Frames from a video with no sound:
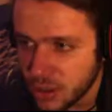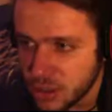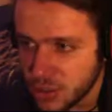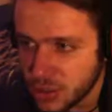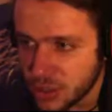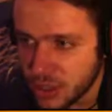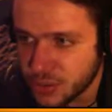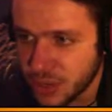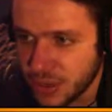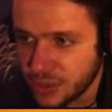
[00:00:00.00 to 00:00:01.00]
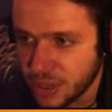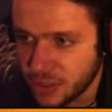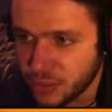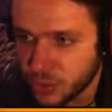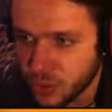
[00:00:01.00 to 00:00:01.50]
It's pretty nice to have
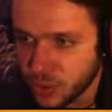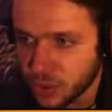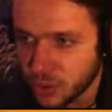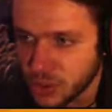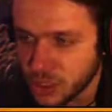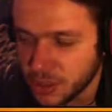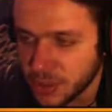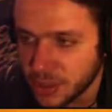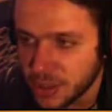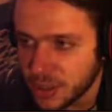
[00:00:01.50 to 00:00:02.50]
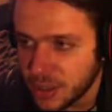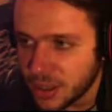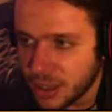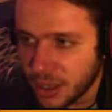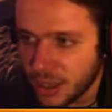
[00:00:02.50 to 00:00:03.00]
that if you want to go deep.
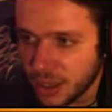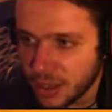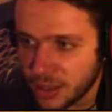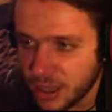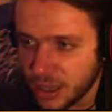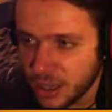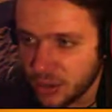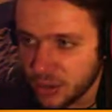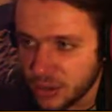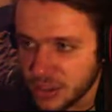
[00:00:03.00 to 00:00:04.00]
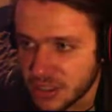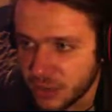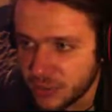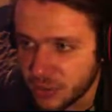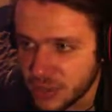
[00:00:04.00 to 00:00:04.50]
Uh, now, the
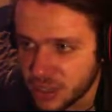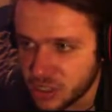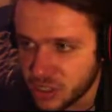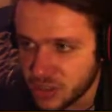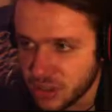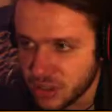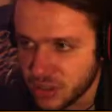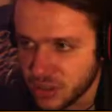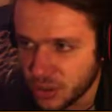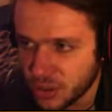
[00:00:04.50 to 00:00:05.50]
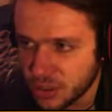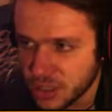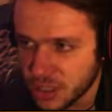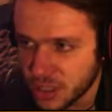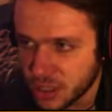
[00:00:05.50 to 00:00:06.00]
Starfall is actually really zoning
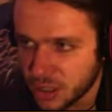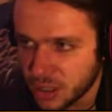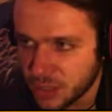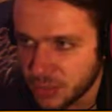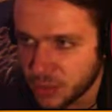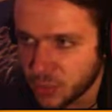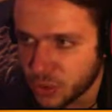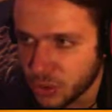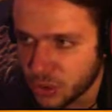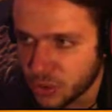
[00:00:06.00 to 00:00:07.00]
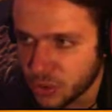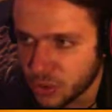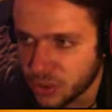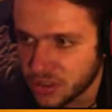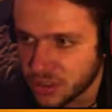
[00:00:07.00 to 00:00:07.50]
us there, but we're going
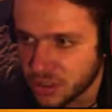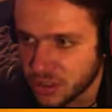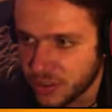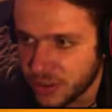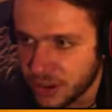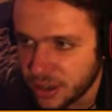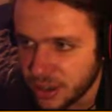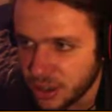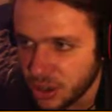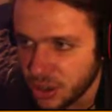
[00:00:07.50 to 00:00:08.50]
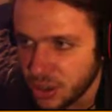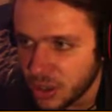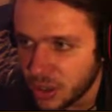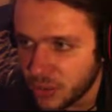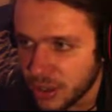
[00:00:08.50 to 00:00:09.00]
to return the fire now.
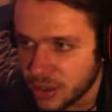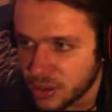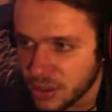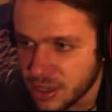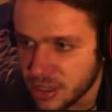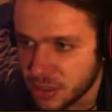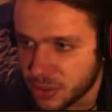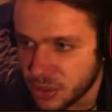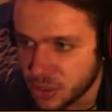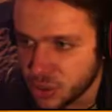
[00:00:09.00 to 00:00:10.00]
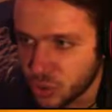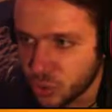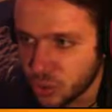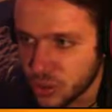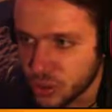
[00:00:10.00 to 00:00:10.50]
Ragnaros has the potential.
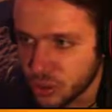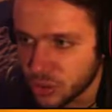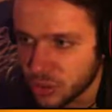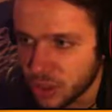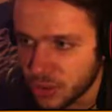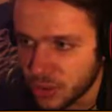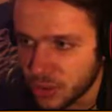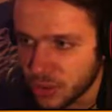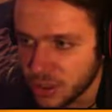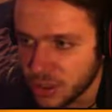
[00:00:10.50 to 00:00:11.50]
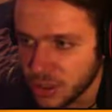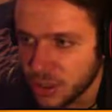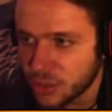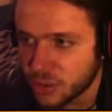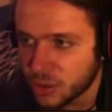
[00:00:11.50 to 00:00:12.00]
Oh, he's going to get, go in it.
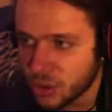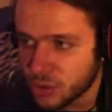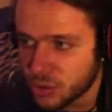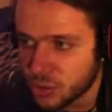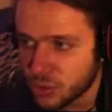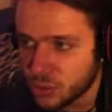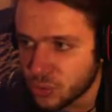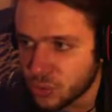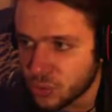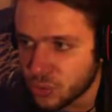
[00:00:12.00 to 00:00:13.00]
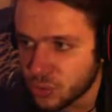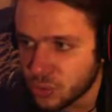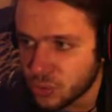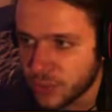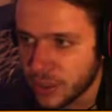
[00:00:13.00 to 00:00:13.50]
Going to...
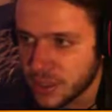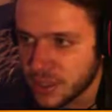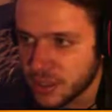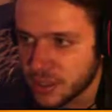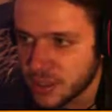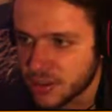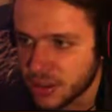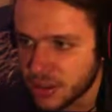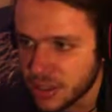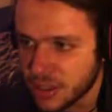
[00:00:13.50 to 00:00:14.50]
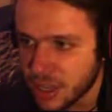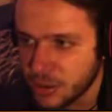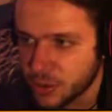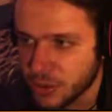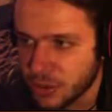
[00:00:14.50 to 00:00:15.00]
Oh, wow, he's taking some very nice damage,